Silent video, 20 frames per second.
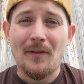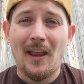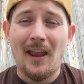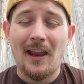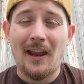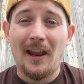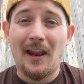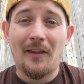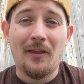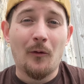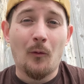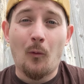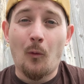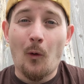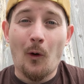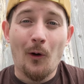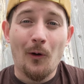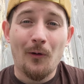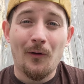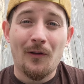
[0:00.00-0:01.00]
And the
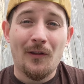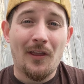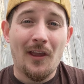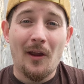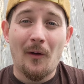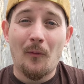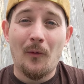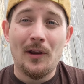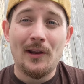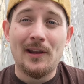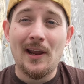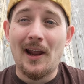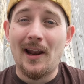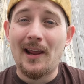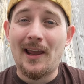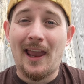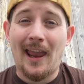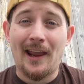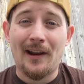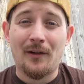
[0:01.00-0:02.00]
word that we
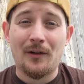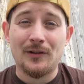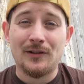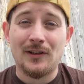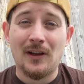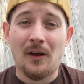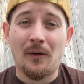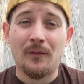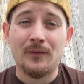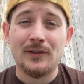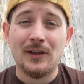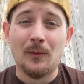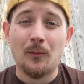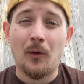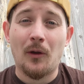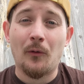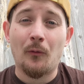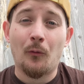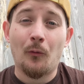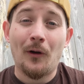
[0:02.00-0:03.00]
dedicate ourselves and
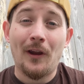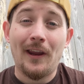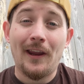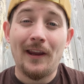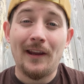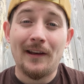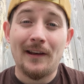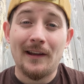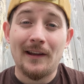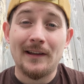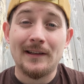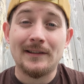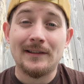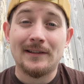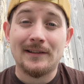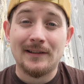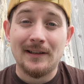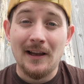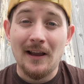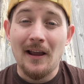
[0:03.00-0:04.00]
we read
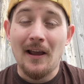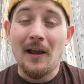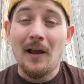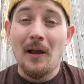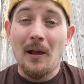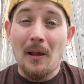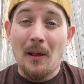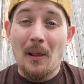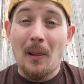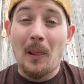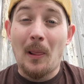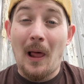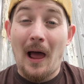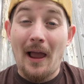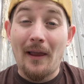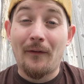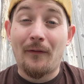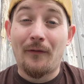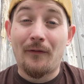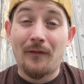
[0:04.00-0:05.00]
is
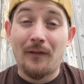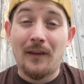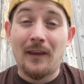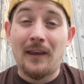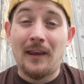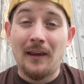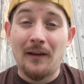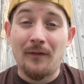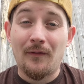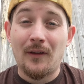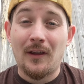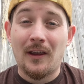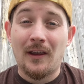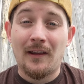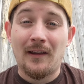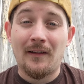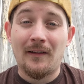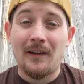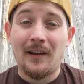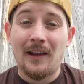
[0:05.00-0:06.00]

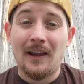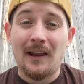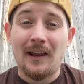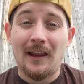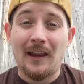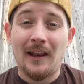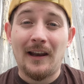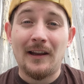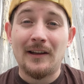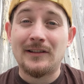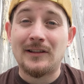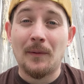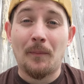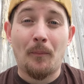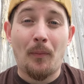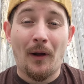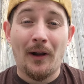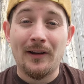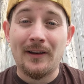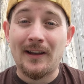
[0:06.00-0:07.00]
life-giving. It is
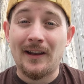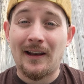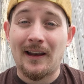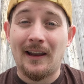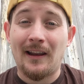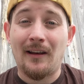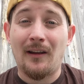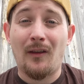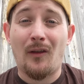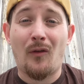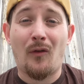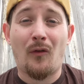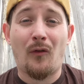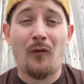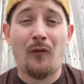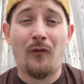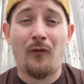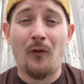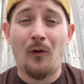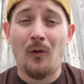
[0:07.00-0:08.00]
abundant. It
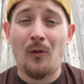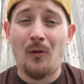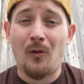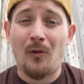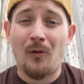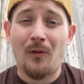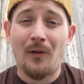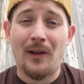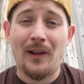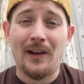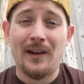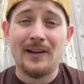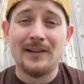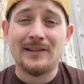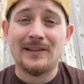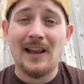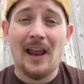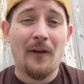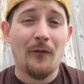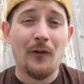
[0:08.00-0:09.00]
is full. It
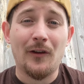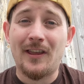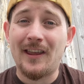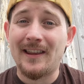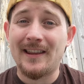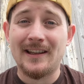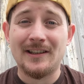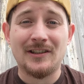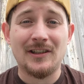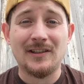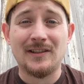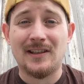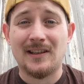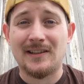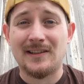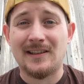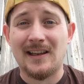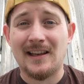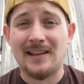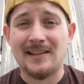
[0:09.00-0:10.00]
is everything that
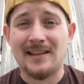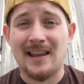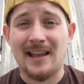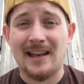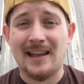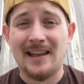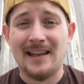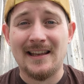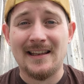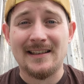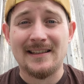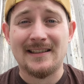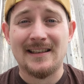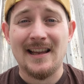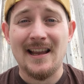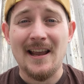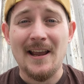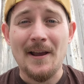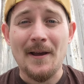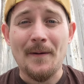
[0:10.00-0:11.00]
Jesus says that he is.